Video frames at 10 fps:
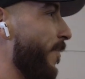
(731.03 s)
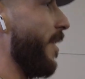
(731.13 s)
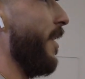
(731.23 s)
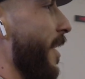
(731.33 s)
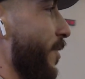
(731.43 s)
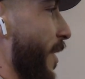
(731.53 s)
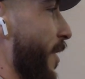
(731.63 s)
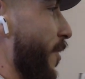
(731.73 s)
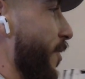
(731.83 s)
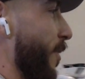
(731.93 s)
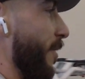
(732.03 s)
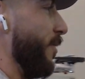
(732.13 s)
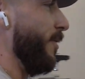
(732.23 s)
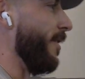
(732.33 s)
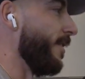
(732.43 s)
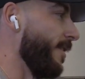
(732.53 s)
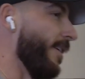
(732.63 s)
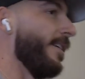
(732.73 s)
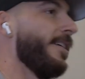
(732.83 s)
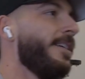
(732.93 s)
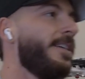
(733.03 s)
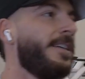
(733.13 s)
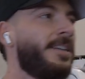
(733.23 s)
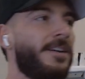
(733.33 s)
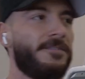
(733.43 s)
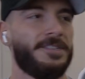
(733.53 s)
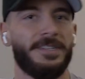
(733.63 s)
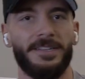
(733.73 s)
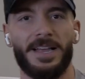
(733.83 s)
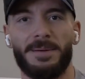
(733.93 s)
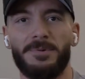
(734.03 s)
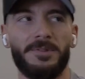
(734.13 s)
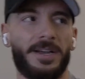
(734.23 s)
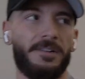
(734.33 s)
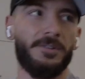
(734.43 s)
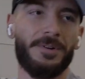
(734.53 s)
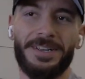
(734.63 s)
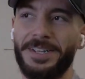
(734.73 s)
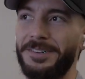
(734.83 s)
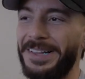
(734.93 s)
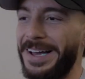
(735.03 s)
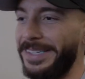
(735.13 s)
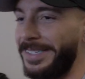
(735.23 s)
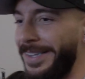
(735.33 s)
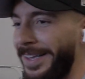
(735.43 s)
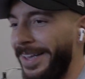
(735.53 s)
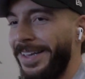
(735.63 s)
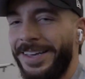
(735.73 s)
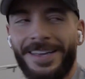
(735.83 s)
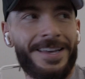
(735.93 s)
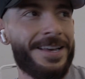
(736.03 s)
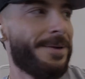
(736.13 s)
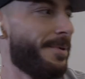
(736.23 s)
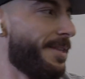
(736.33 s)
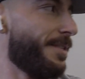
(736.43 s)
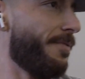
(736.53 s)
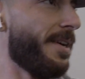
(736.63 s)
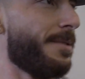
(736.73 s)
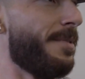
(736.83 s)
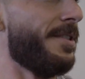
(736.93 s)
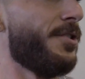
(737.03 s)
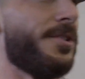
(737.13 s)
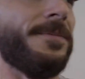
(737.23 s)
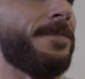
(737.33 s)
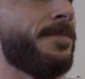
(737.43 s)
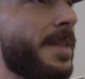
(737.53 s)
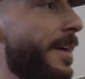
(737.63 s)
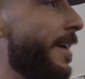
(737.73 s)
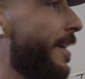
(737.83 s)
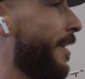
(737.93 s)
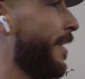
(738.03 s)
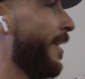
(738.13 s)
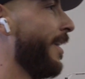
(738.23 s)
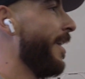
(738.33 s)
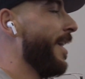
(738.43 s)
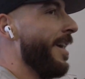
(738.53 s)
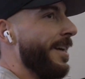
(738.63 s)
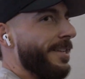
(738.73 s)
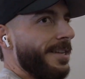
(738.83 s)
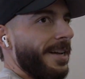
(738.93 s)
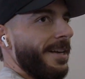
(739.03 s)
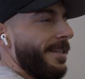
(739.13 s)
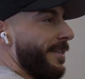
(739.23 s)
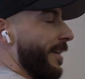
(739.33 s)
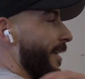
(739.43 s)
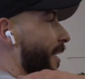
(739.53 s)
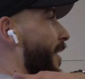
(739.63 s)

I think that's what I noticed when I was doing this. Like, obviously lat pull down, you want to hit your lats, but this fixed position just kind of hits like